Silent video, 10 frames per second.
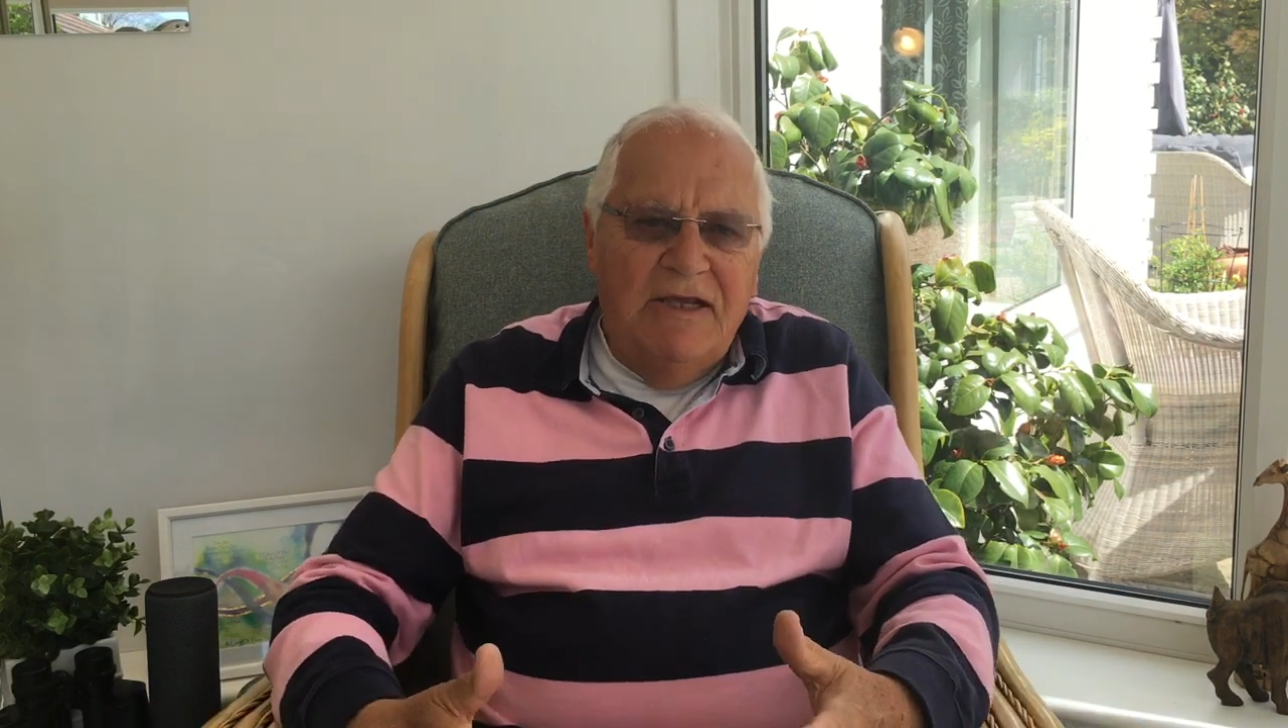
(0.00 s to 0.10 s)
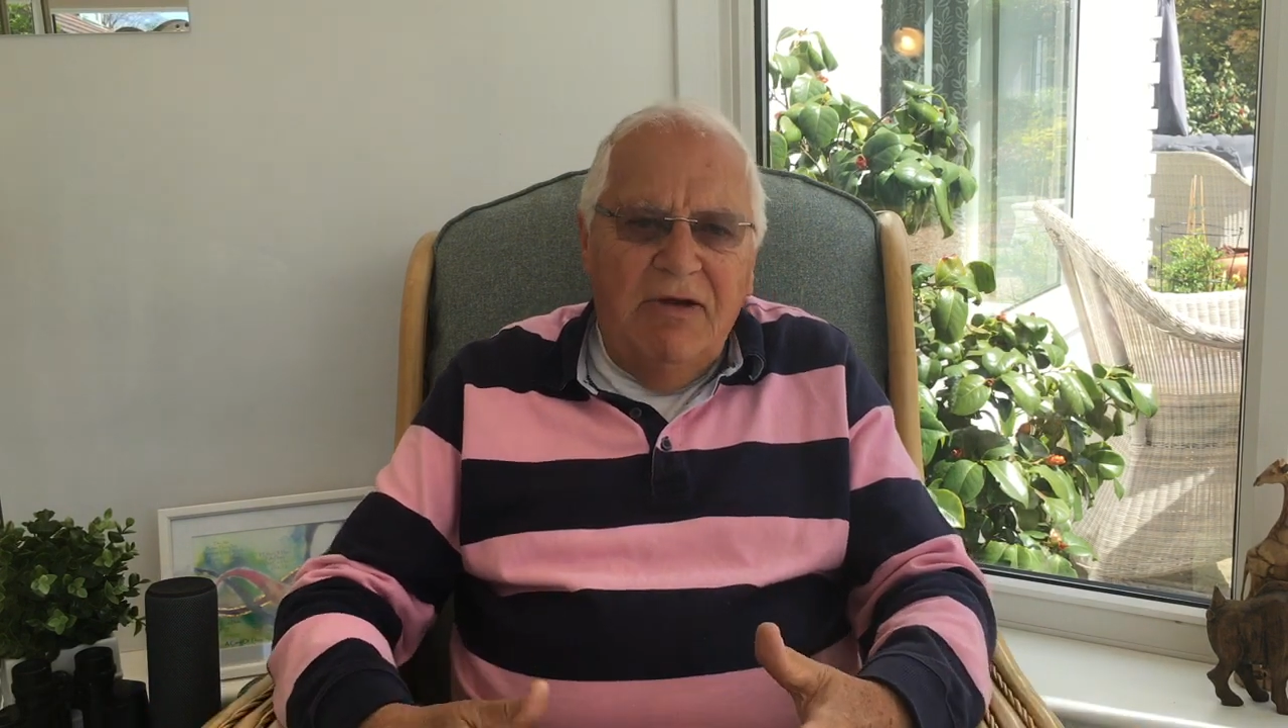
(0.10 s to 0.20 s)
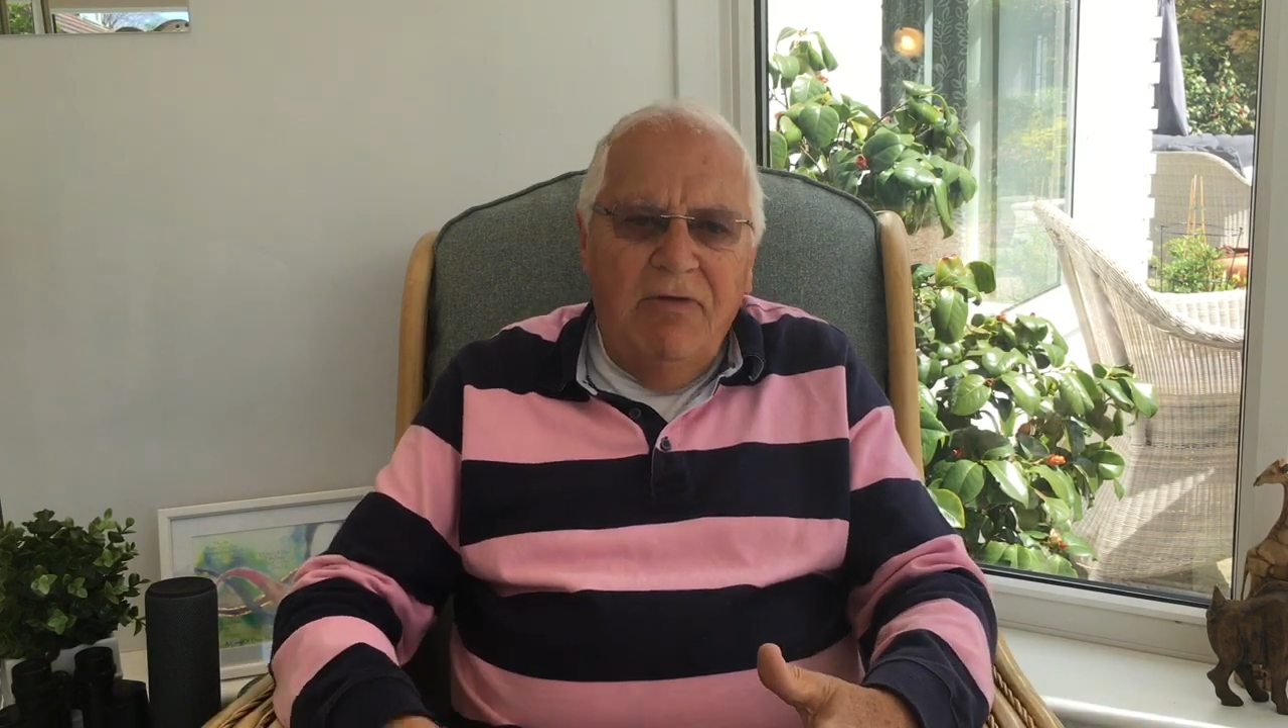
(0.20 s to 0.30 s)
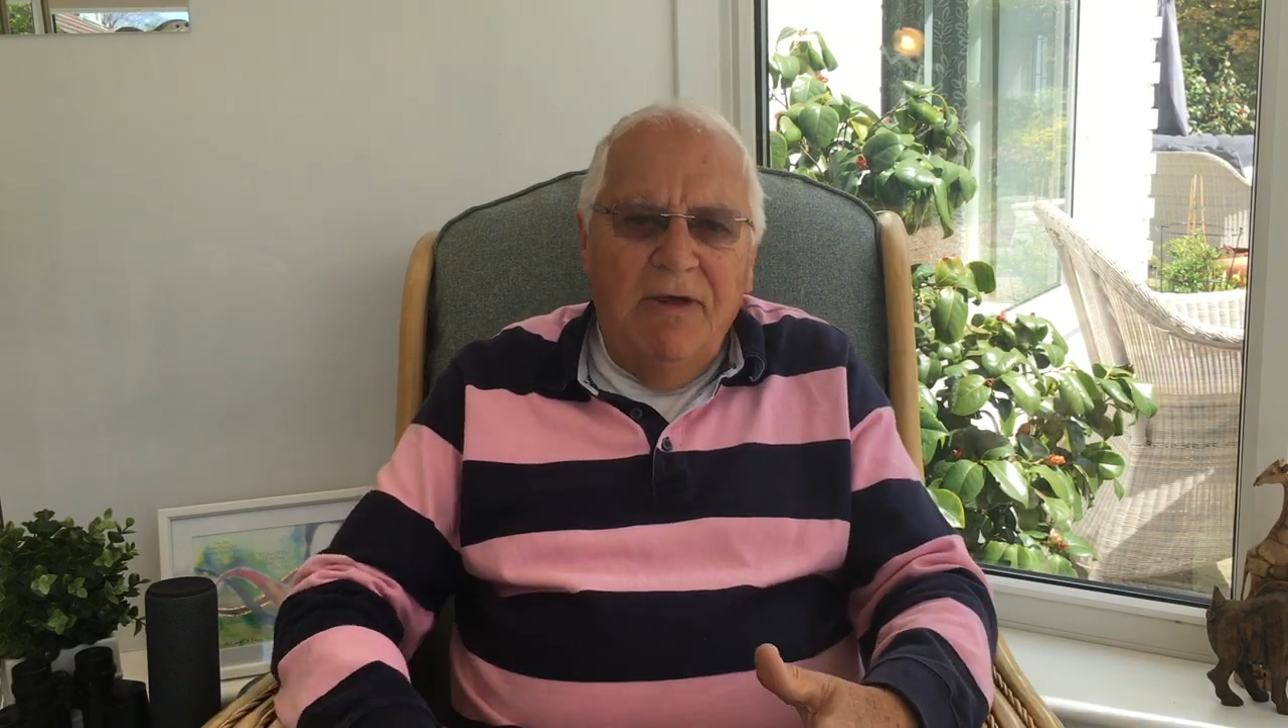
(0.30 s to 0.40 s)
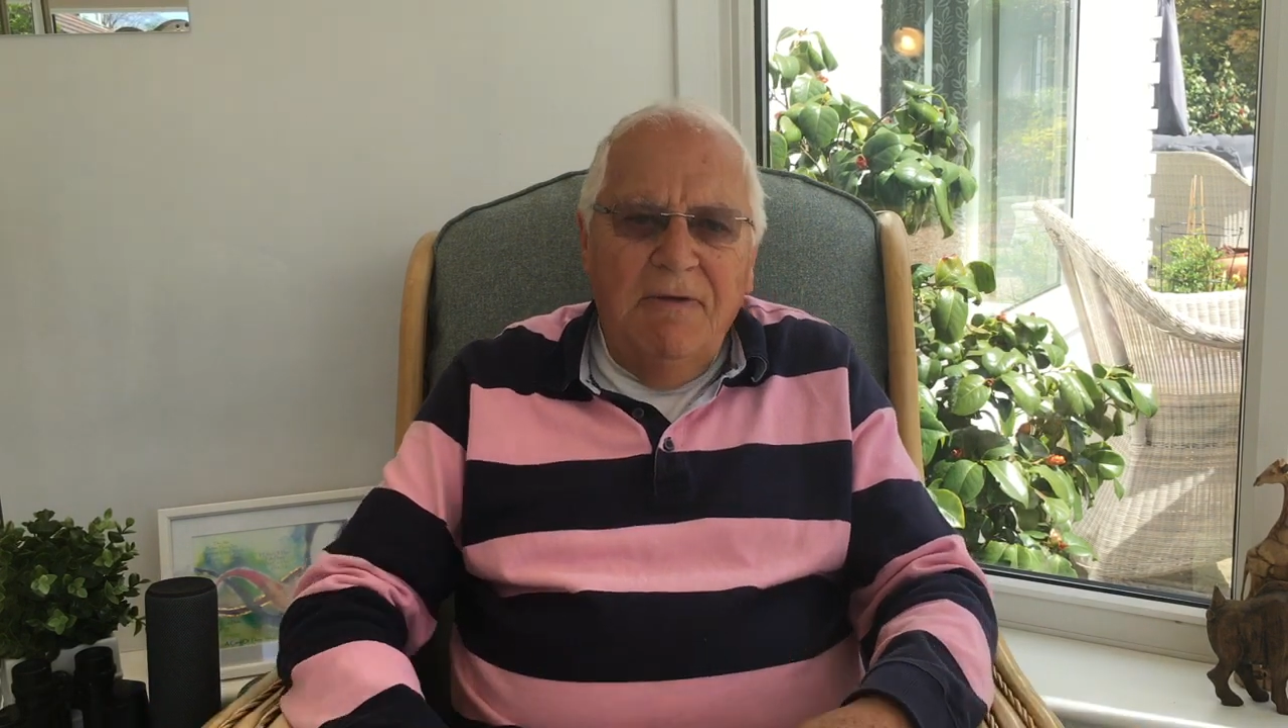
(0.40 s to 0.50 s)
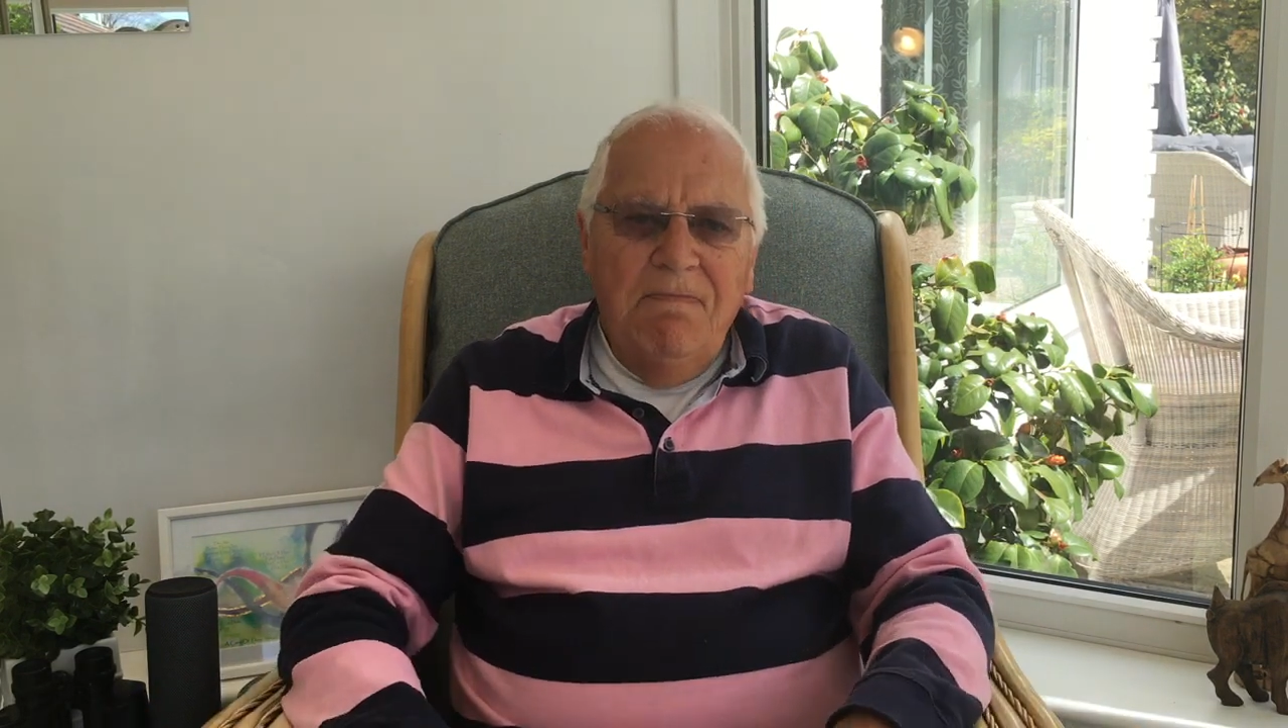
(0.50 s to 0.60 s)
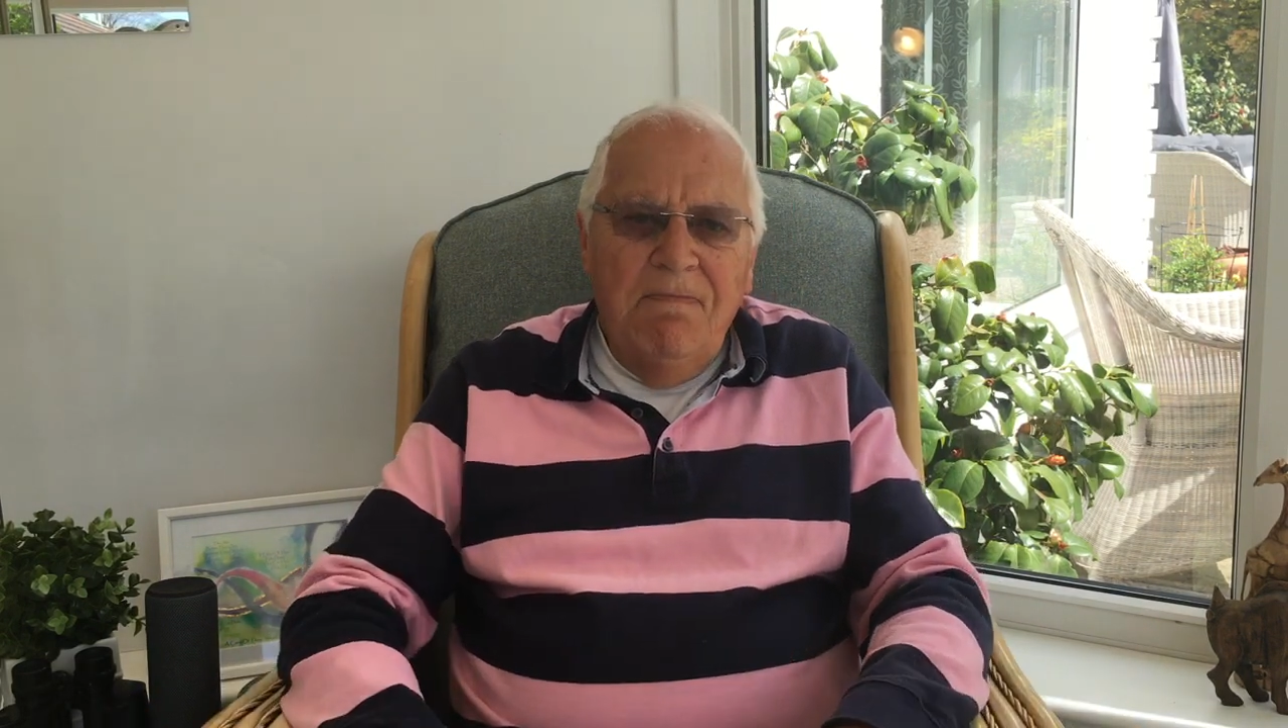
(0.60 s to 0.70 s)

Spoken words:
area.